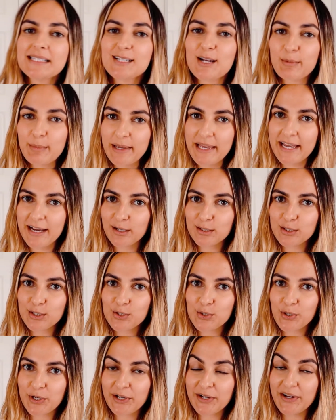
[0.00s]
start my hair
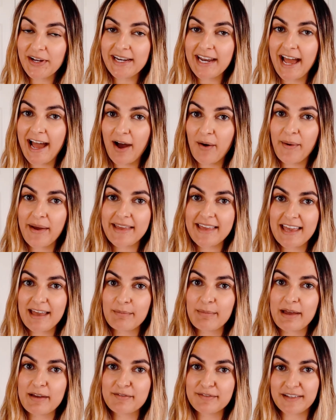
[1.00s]
tutorial on how I get
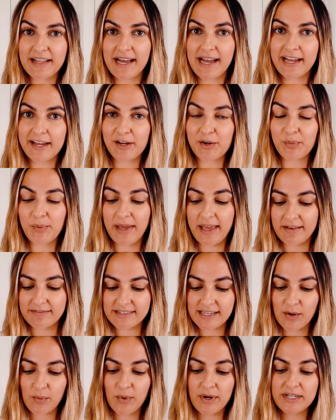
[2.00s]
my flat iron waves,
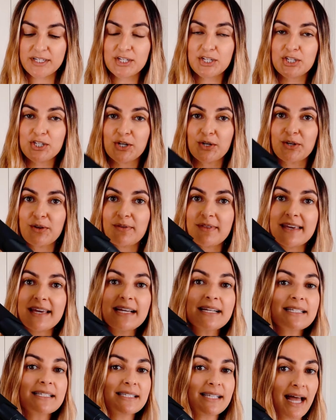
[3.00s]
I want to show you the
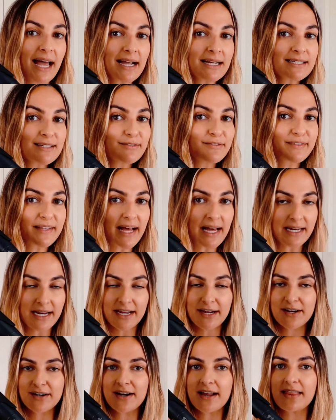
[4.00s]
exact flat
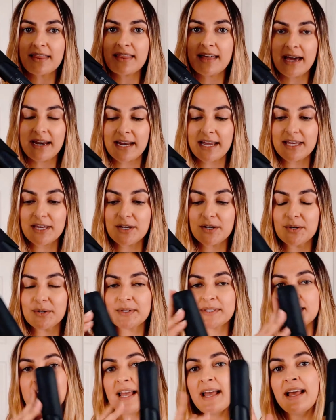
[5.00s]
iron that I
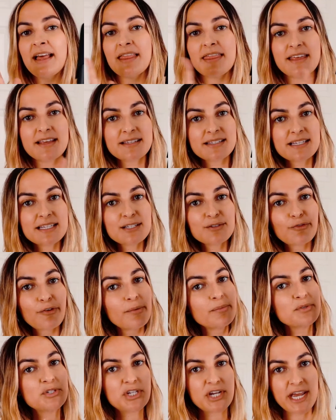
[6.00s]
use. This is
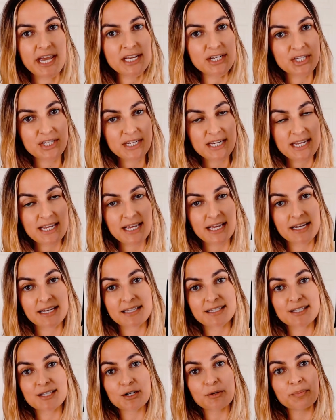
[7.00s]
from GHD. It
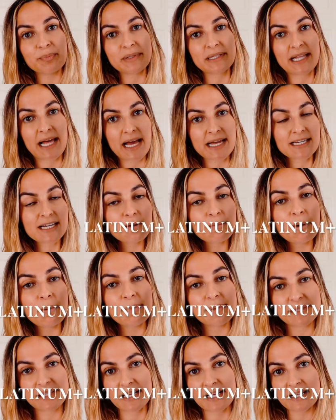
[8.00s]
is their Platinum
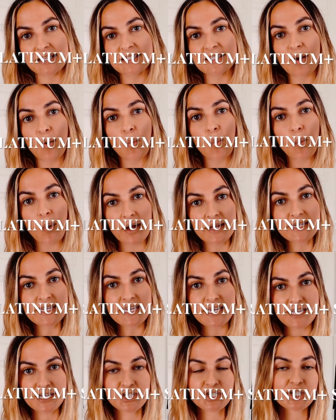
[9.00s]
Plus
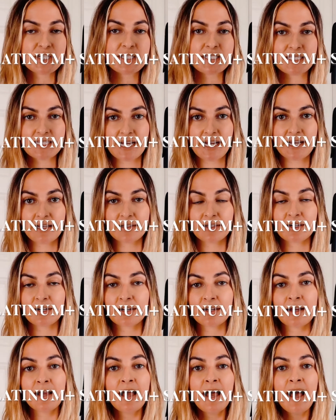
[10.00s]
1-inch
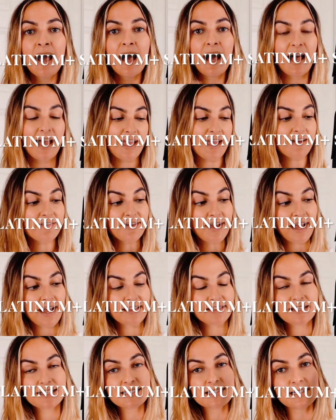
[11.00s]
styler. I have
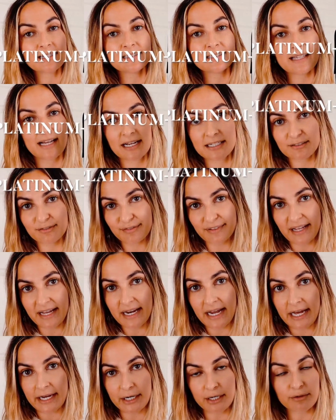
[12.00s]
had this exact
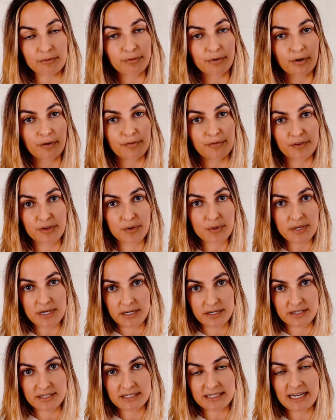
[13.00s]
flat iron for a few
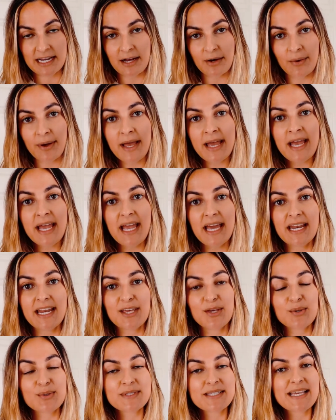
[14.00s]
years now, and
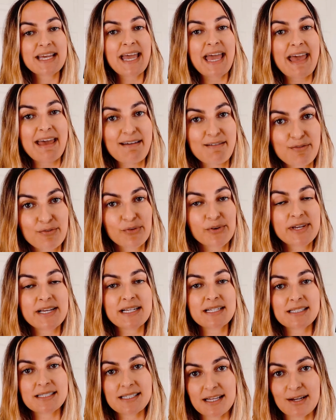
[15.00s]
I use it
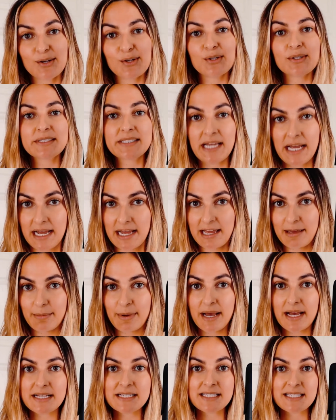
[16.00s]
every single time
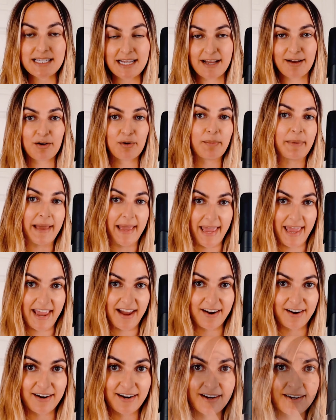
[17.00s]
I style my
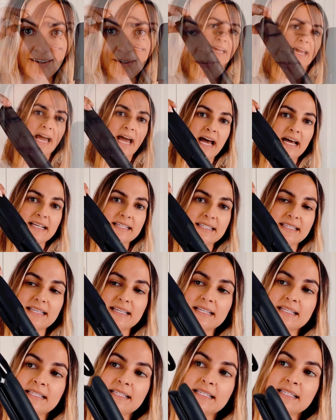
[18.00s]
hair. It has
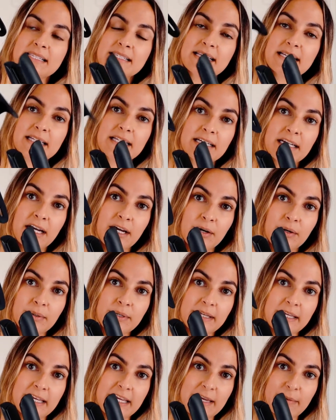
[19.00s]
this silicone
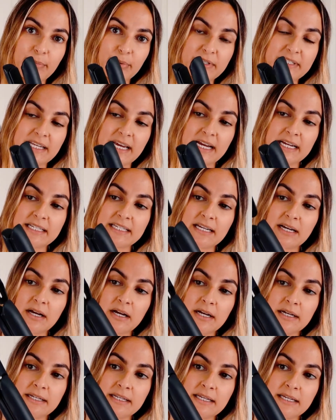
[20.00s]
heat protectant
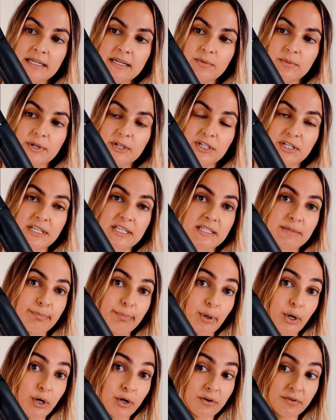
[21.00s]
on it, which is
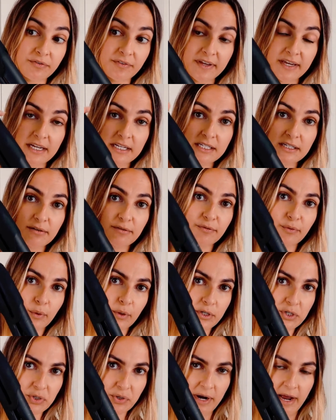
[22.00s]
perfect
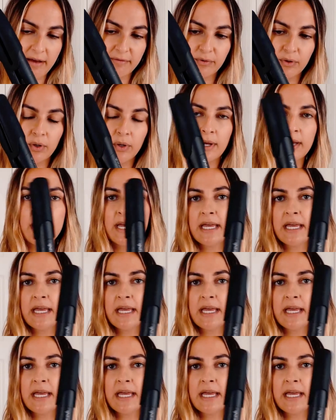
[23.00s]
for travel